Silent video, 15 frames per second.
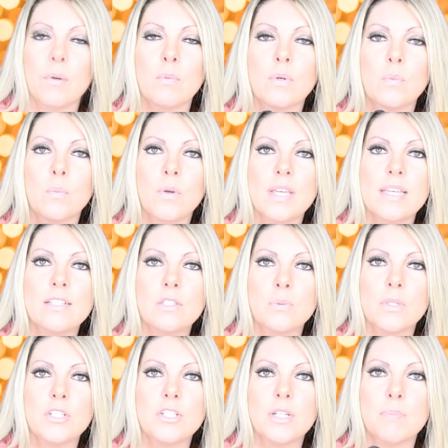but when we
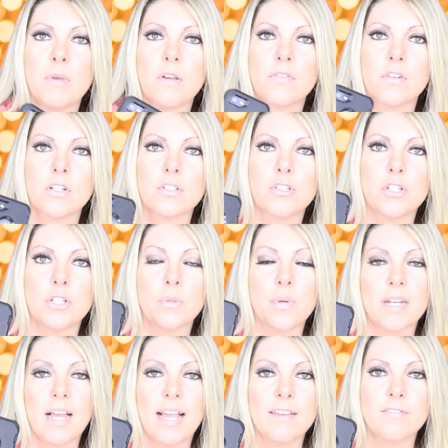switched him over to
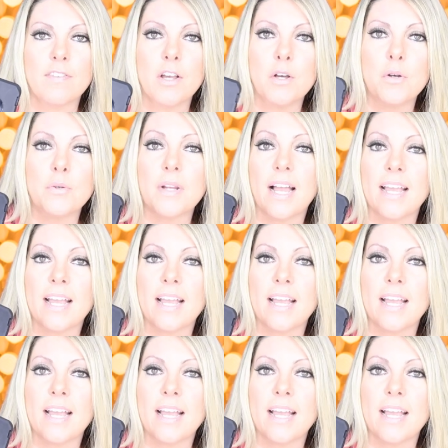an iPhone,